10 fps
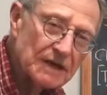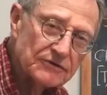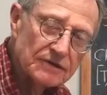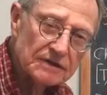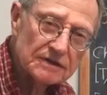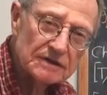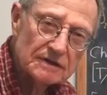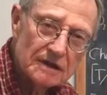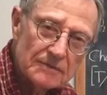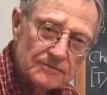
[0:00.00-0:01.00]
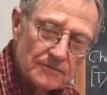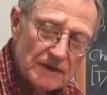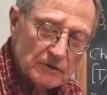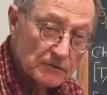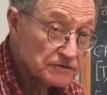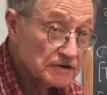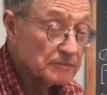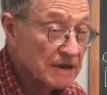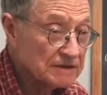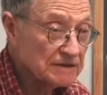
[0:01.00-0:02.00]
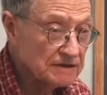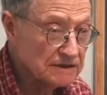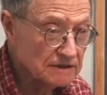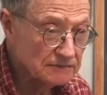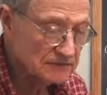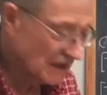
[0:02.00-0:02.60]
matrix with respect to the